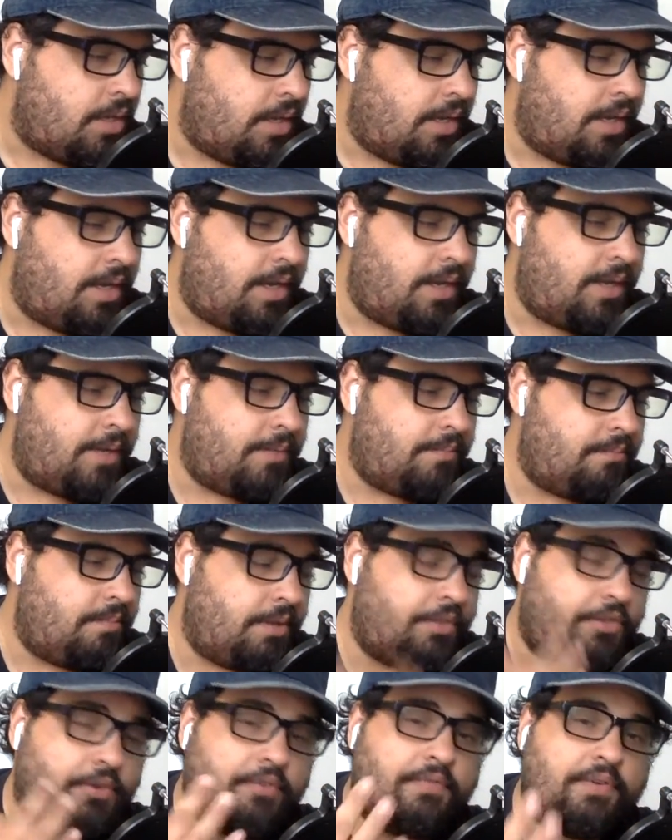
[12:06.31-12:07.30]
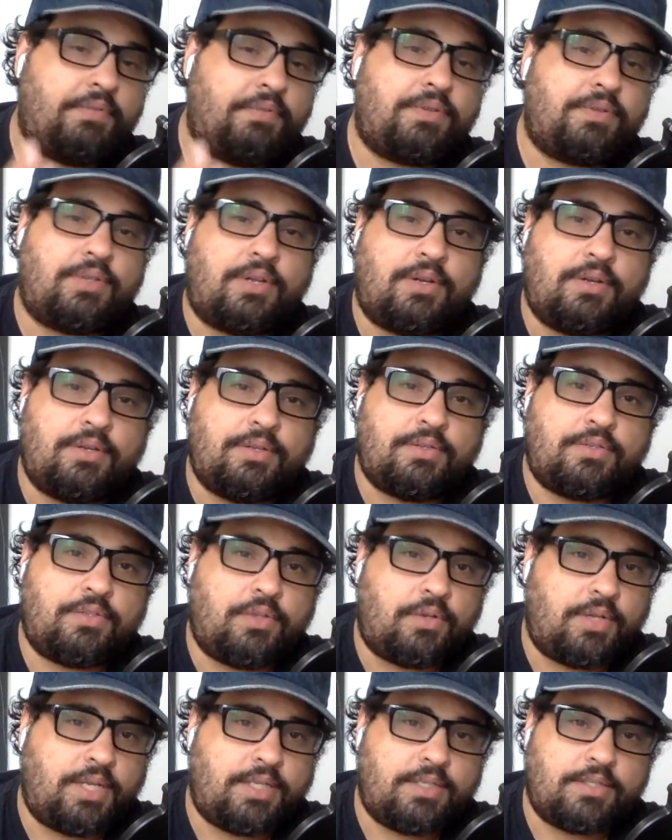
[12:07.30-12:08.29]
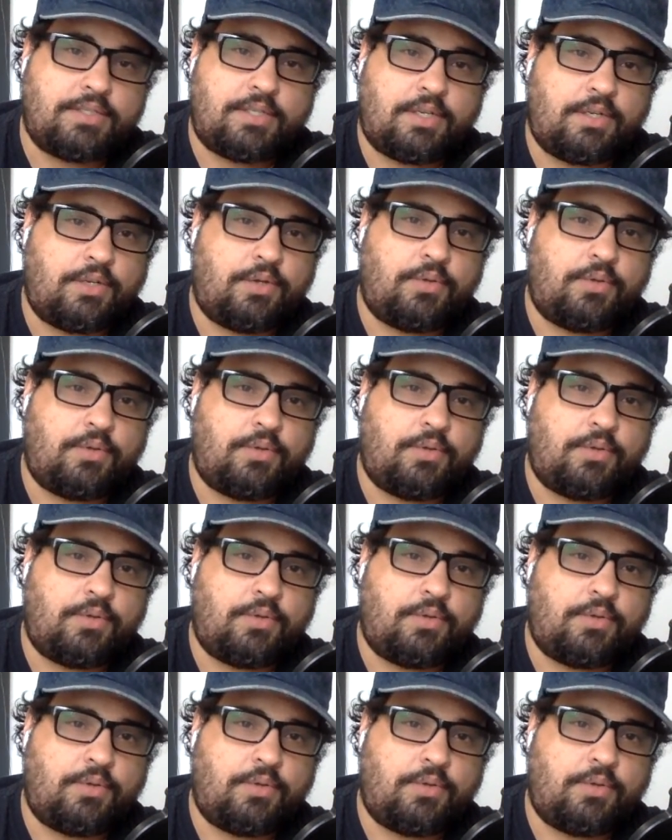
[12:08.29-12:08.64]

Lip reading: My third favorite song is Don't Let the Sun